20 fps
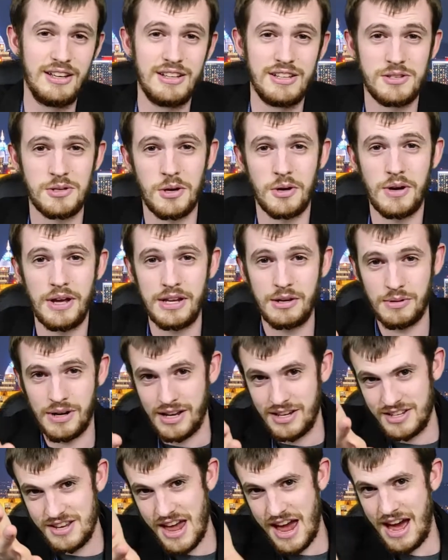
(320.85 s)
So
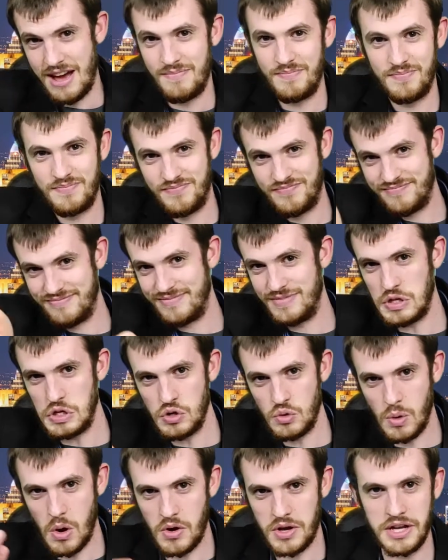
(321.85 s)
anyway, yeah,
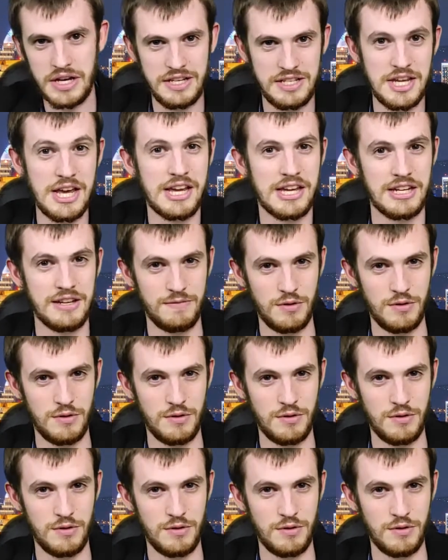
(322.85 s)
you won't get a ticket